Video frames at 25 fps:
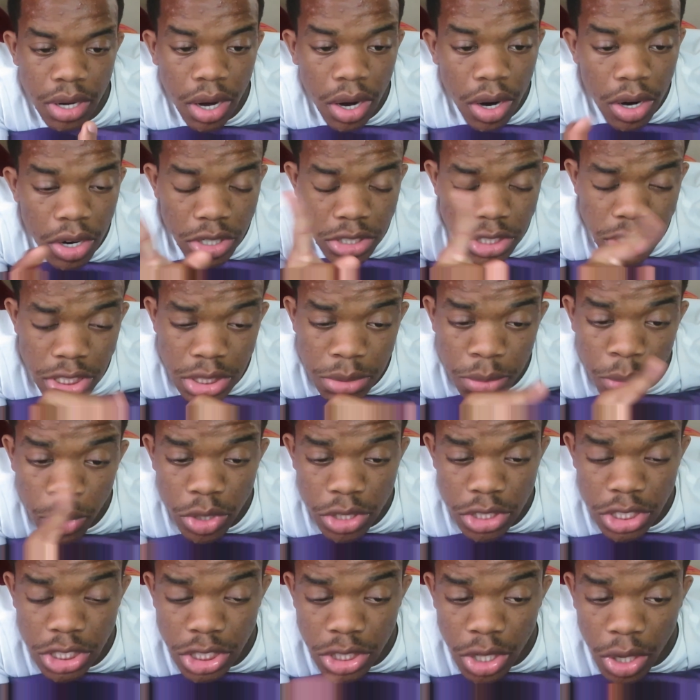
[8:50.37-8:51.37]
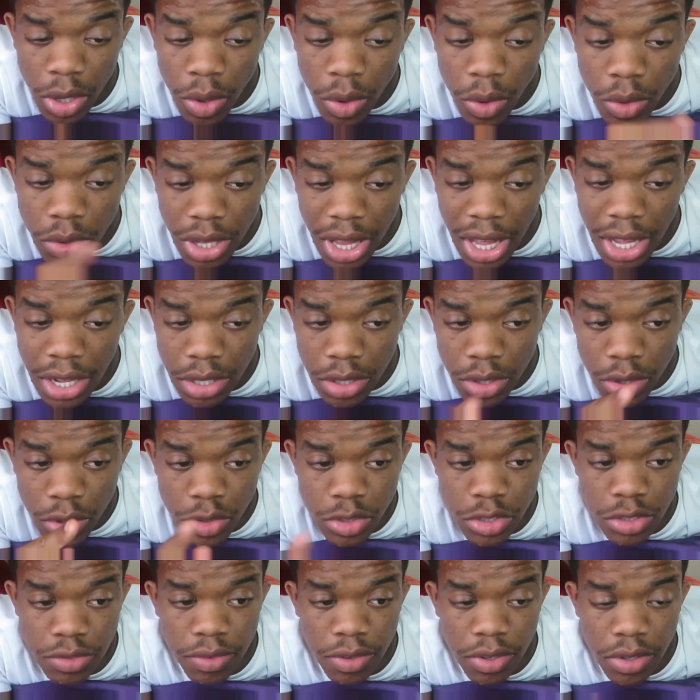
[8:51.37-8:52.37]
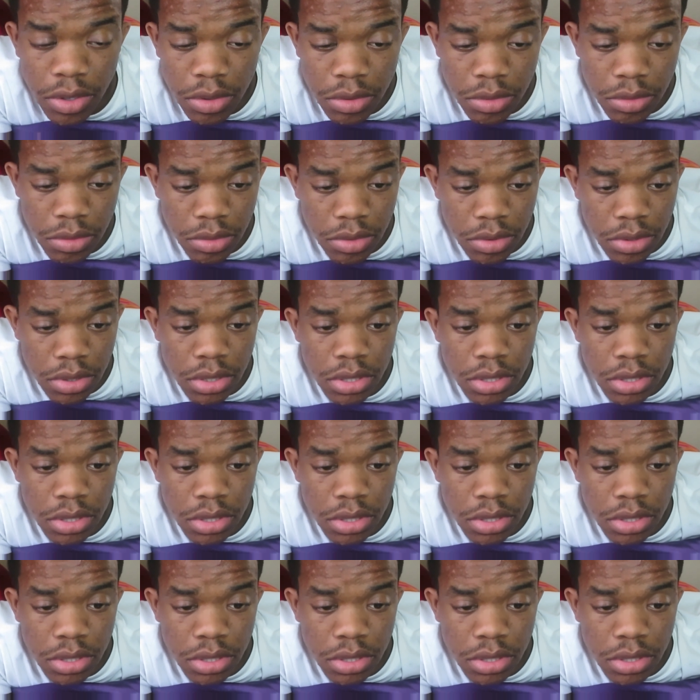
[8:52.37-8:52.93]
Someone stole that girl's phone.